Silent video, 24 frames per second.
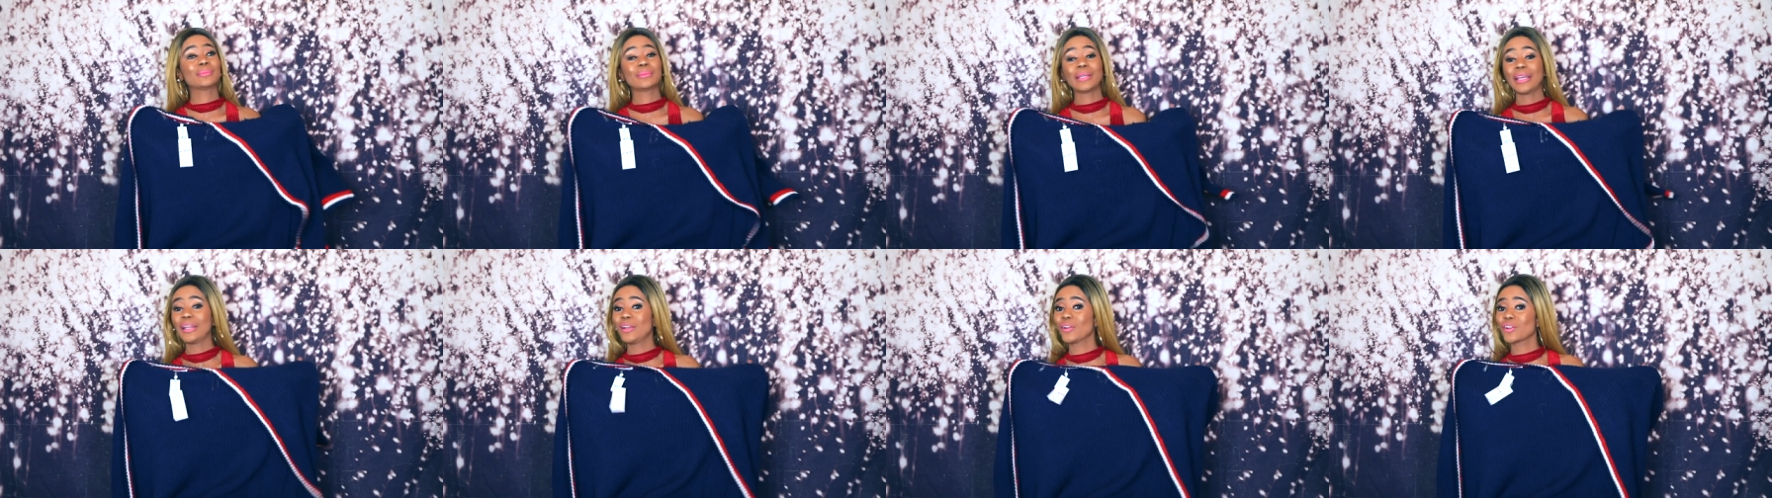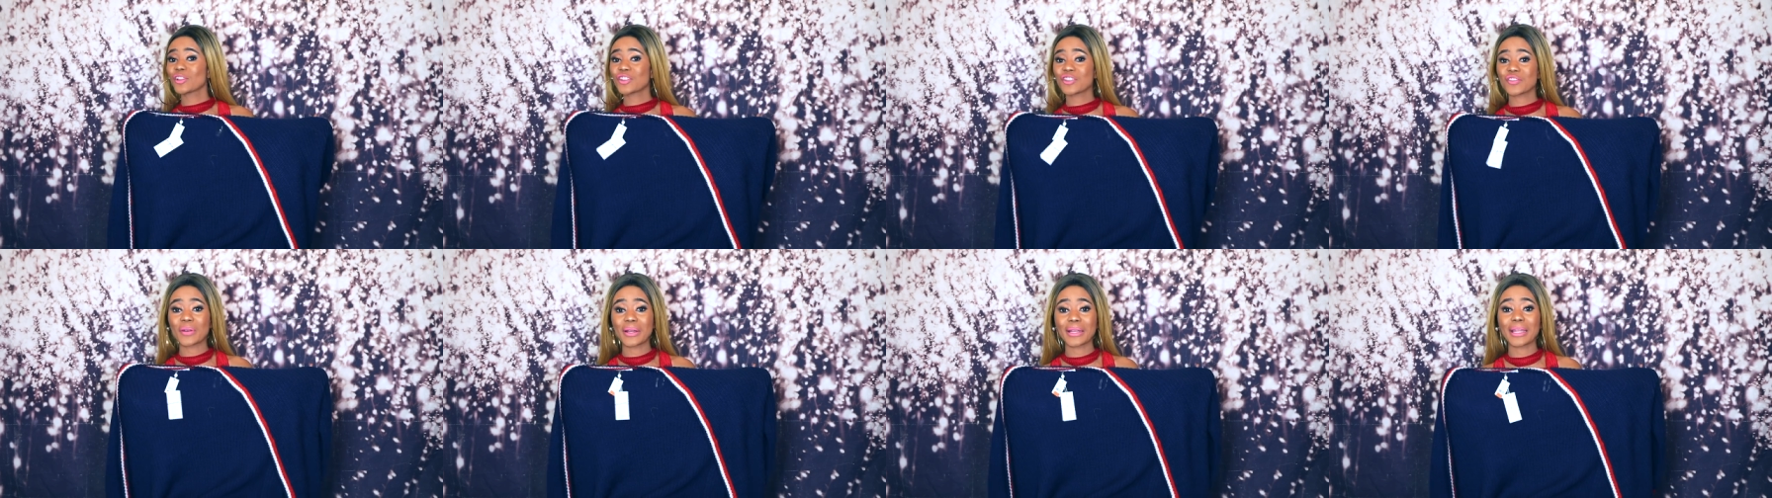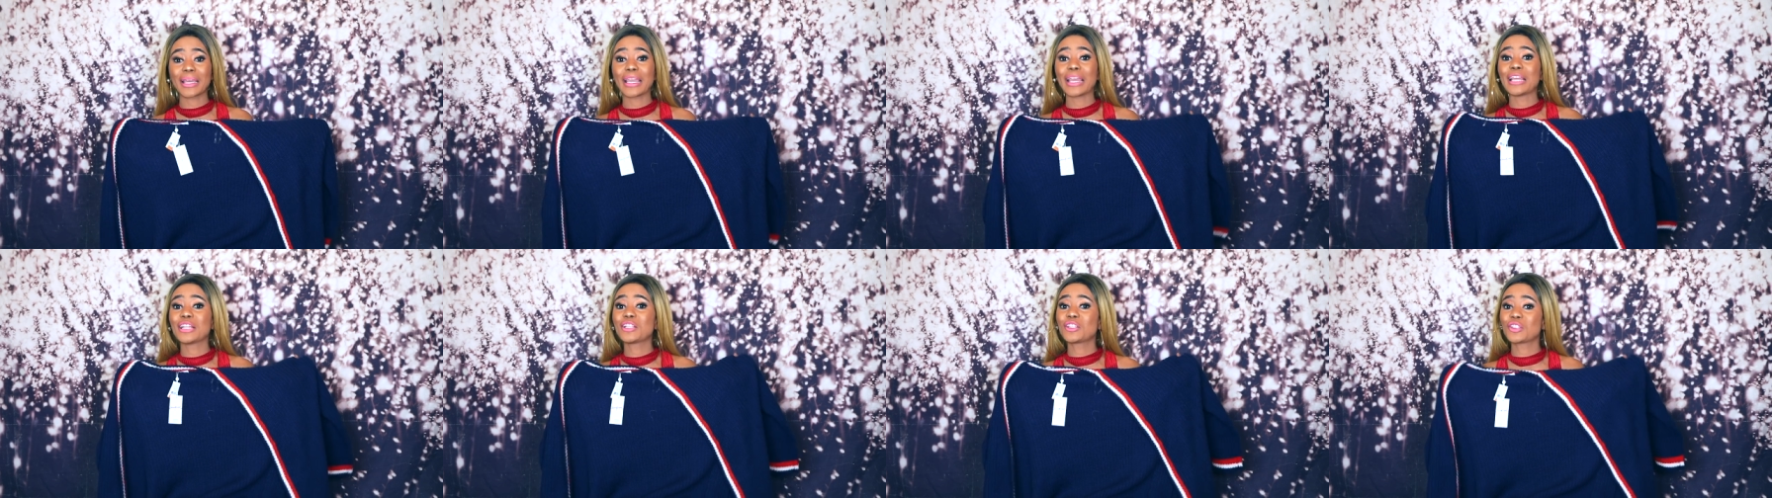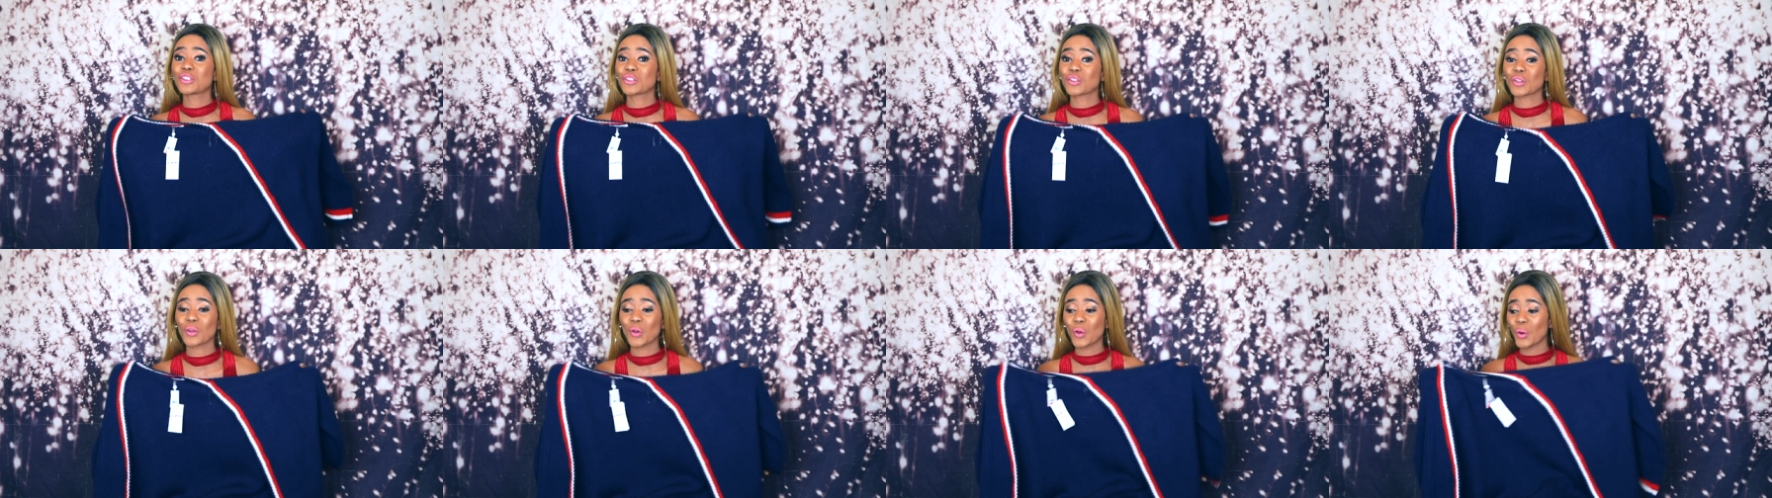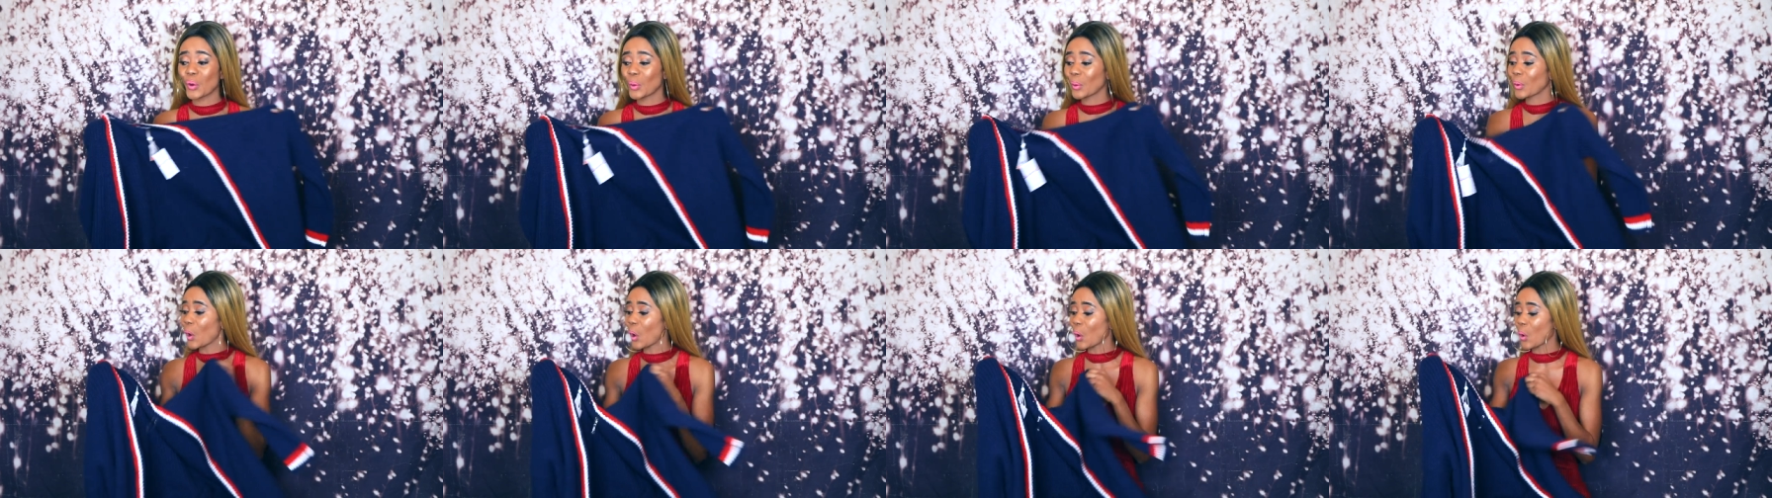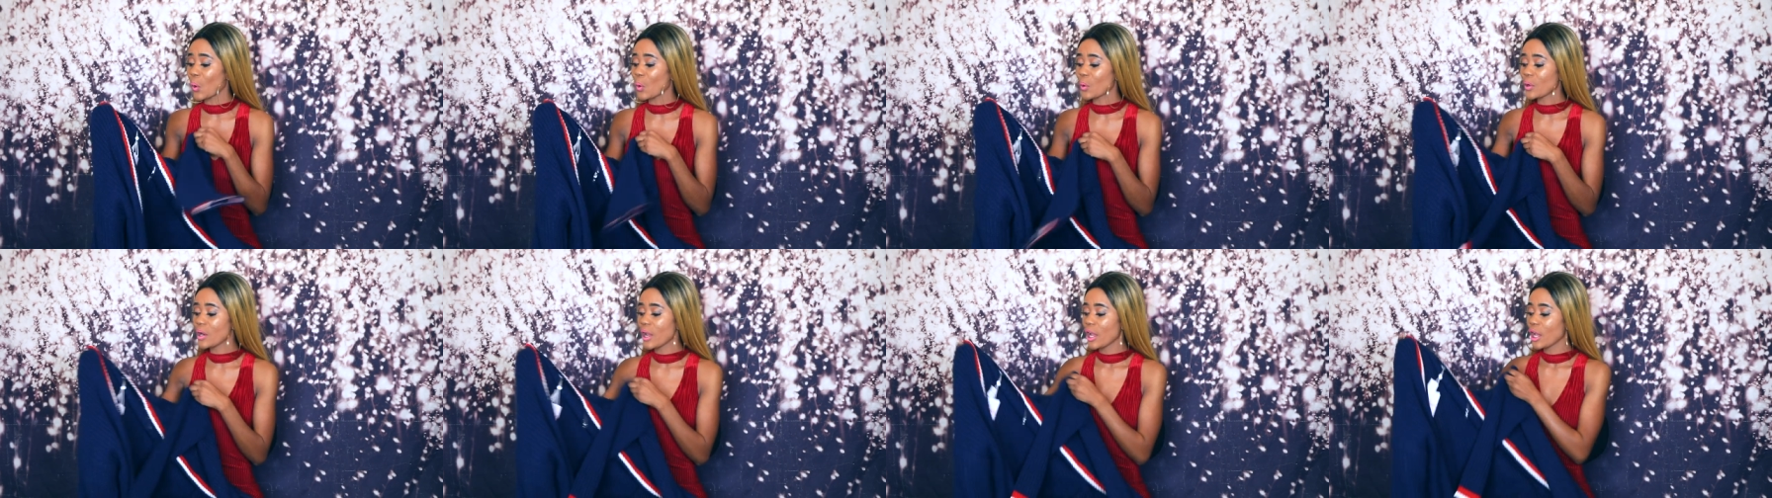in Australia it's so
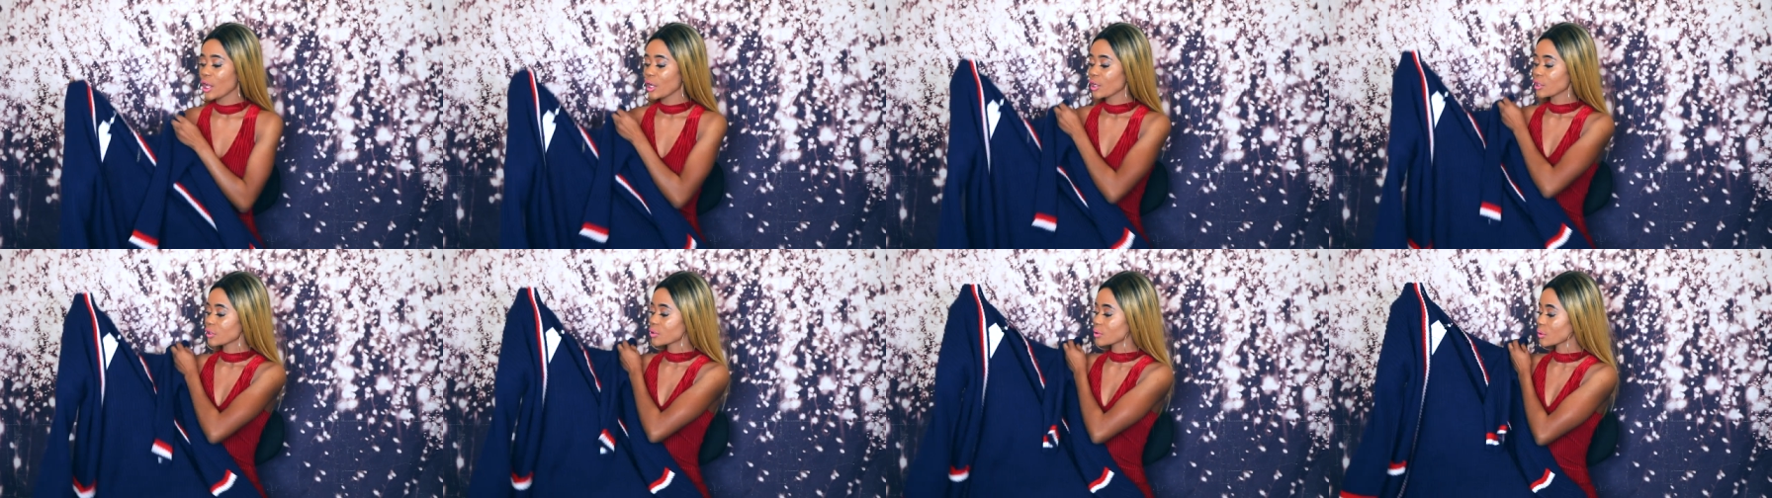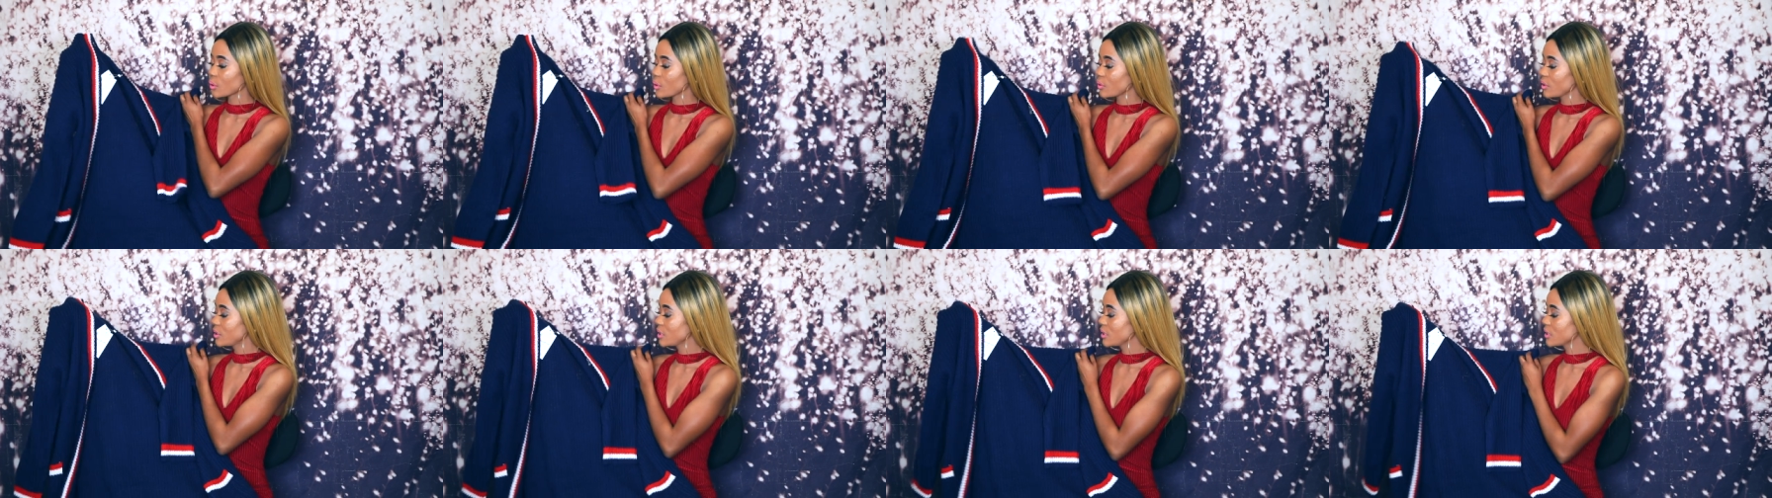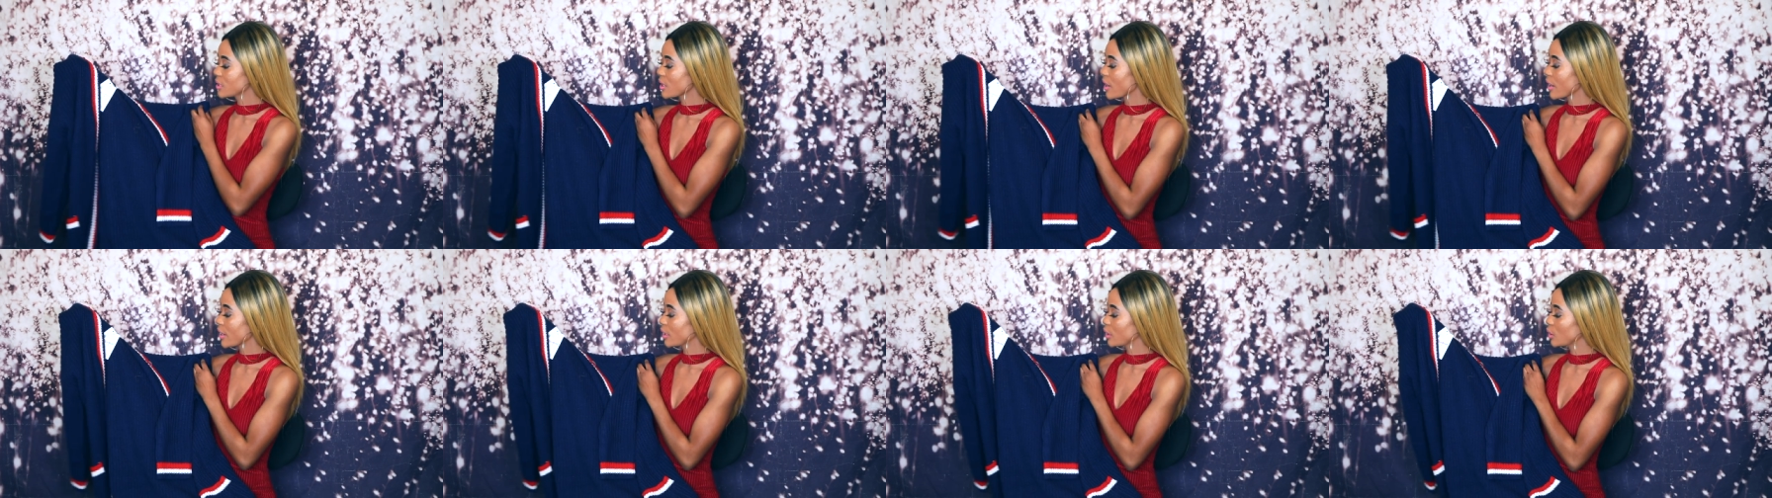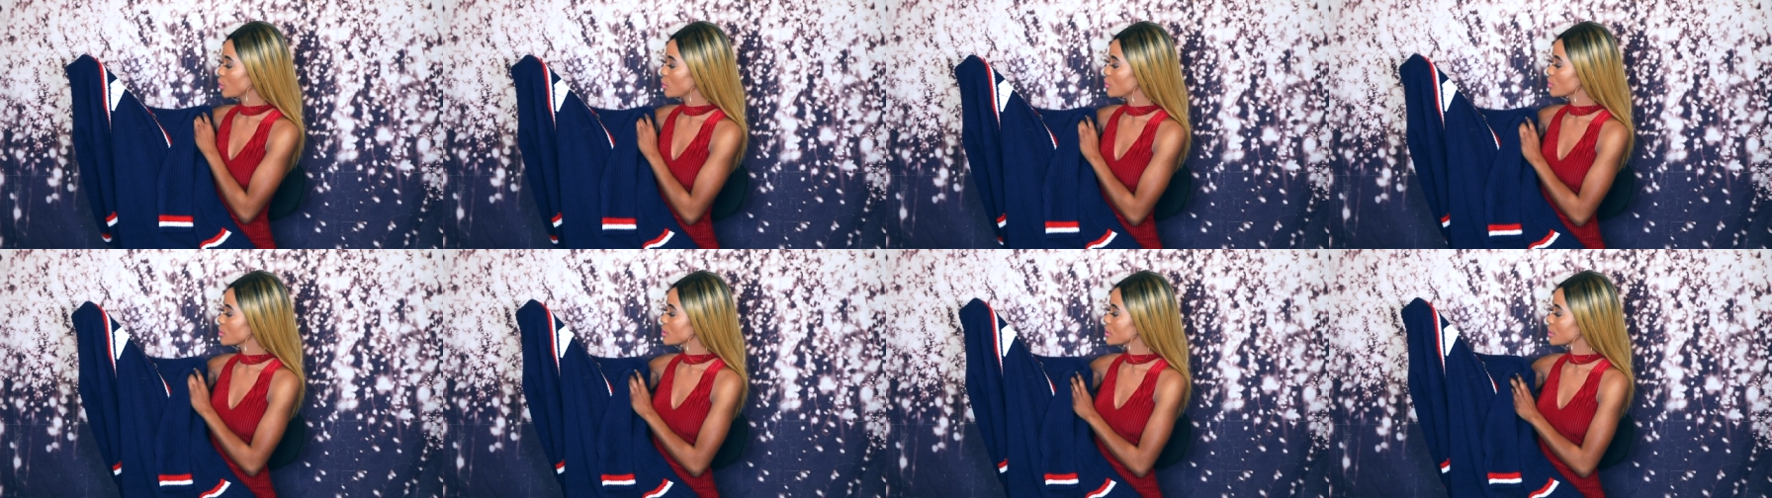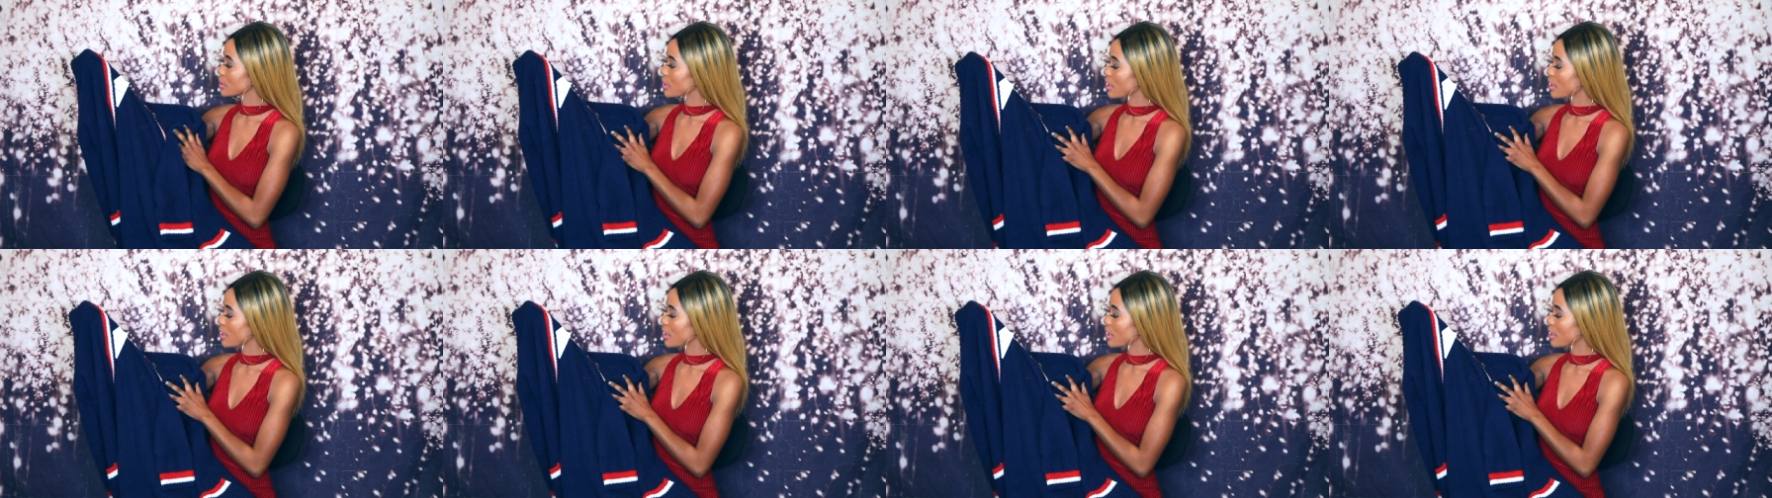cold. So this is how it looks